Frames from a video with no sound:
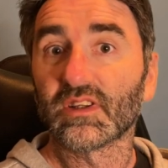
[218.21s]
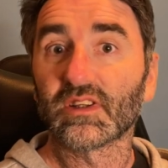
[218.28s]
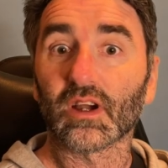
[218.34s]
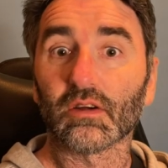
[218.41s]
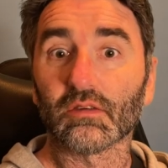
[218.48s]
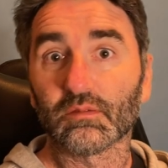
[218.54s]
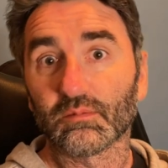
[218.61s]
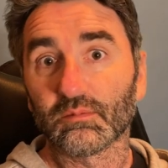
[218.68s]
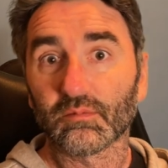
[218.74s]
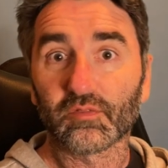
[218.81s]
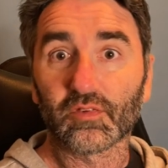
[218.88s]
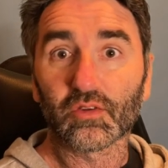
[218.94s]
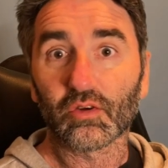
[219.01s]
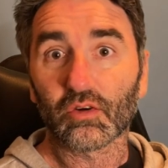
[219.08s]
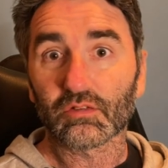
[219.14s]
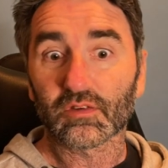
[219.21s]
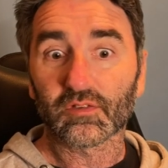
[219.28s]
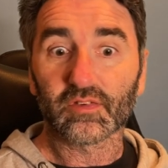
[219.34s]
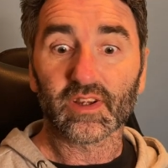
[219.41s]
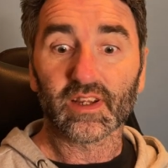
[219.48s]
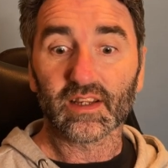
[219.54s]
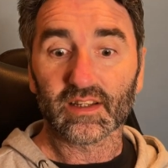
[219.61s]
So
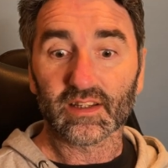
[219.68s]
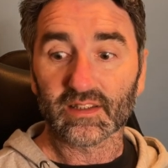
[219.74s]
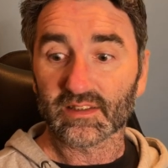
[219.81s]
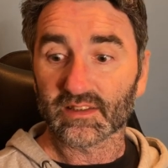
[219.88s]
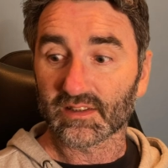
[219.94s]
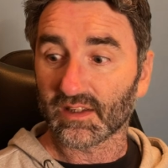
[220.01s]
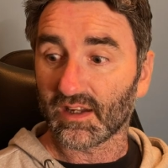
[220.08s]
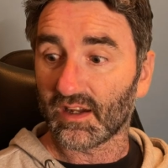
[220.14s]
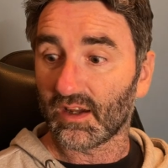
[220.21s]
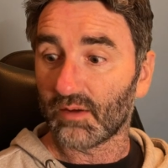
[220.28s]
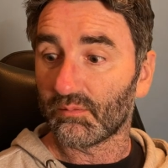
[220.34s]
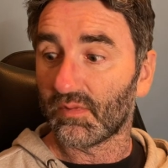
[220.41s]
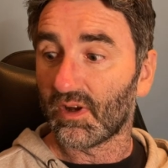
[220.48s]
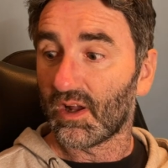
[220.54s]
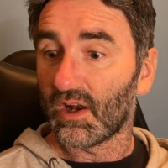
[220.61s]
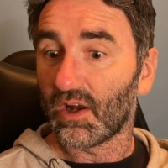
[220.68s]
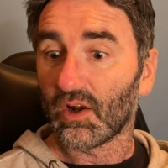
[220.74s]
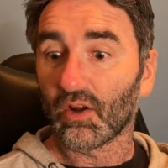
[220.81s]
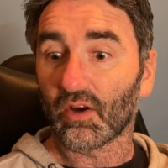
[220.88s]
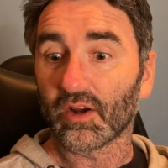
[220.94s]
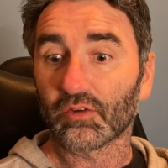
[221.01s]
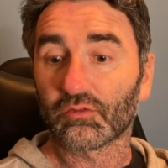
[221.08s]
photography is
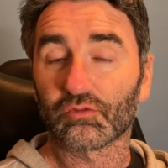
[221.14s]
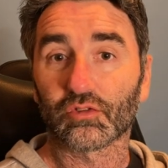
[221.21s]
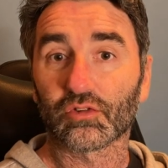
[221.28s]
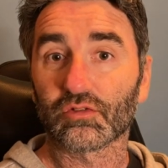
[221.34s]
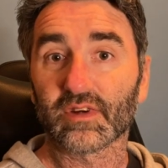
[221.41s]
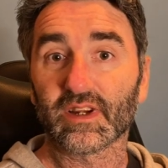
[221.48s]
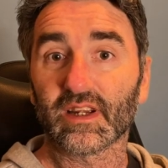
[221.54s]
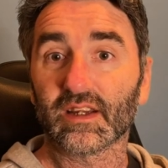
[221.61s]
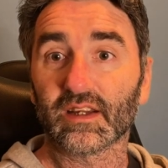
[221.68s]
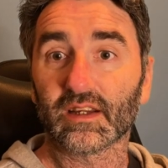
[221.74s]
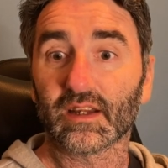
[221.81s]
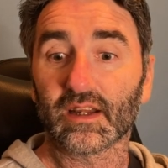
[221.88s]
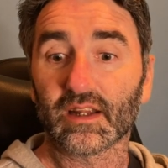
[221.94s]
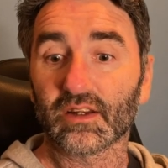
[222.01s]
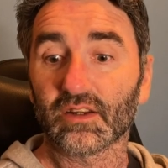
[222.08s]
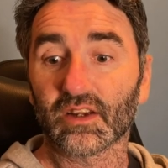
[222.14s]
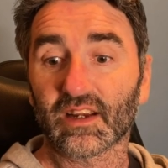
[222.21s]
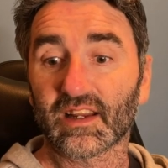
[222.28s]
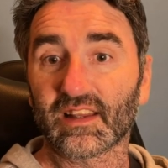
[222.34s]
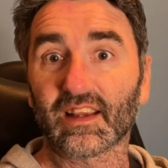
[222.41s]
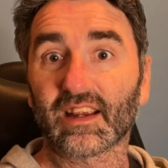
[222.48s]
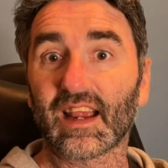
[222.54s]
light drawing, and
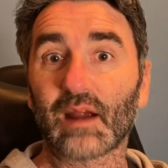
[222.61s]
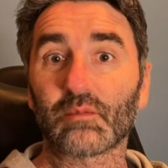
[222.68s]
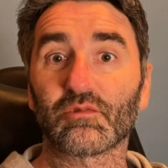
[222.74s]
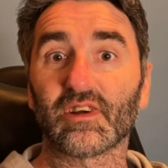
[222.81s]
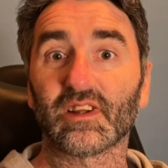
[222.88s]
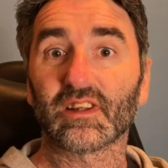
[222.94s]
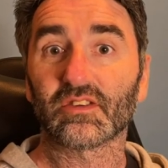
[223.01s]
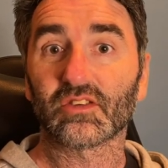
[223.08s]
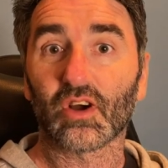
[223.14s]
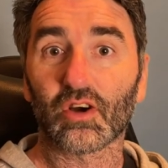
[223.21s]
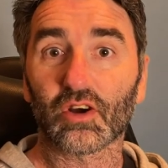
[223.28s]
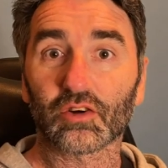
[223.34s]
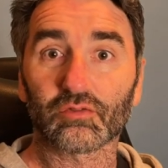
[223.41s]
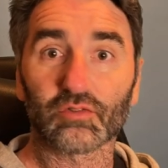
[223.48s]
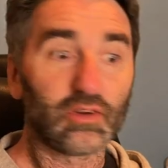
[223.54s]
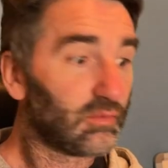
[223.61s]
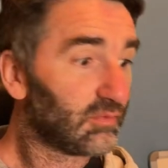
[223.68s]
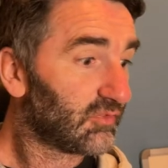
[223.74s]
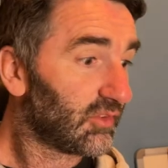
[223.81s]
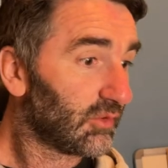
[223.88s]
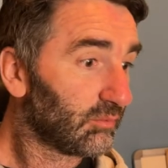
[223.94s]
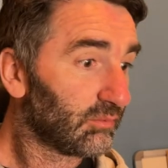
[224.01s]
the camera is a dark room
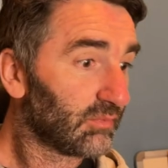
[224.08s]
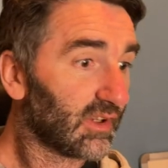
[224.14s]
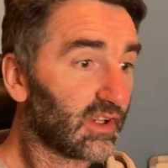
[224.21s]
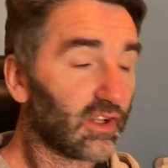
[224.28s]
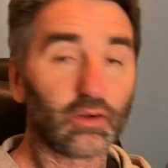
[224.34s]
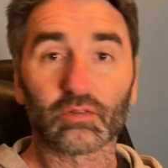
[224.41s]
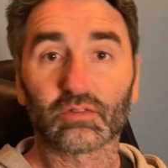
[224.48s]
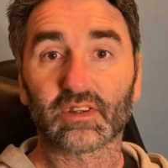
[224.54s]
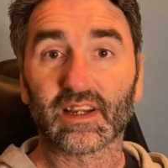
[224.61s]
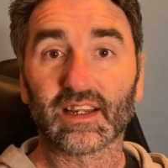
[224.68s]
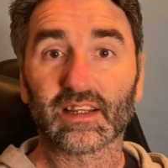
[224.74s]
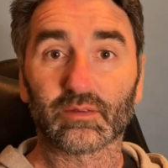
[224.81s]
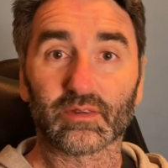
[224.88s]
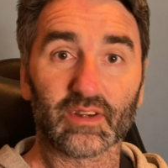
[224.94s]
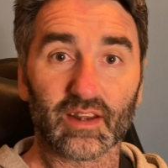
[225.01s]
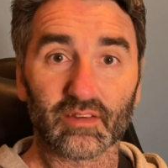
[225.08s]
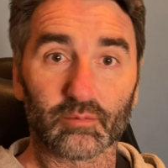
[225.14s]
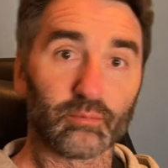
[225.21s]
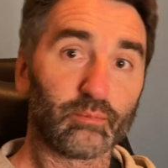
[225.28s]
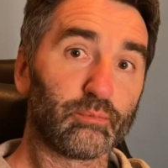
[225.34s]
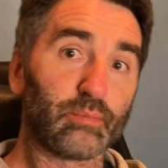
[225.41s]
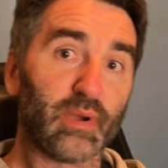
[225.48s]
from the good old days when you had a
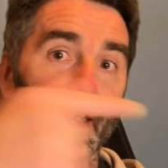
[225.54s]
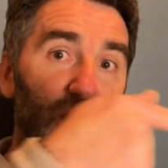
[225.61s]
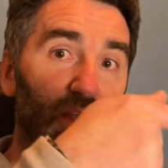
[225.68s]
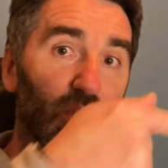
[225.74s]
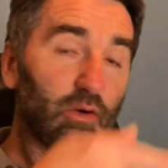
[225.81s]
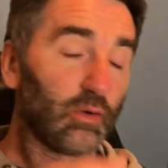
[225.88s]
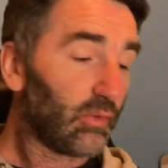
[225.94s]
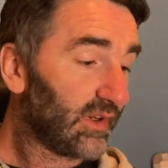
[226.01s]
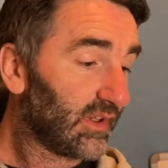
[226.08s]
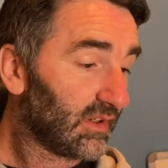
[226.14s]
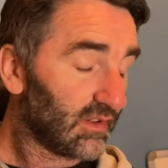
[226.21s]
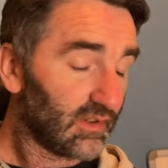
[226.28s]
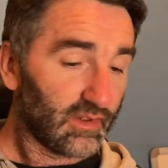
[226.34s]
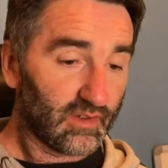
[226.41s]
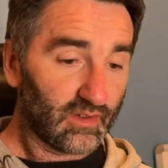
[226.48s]
pinhole in a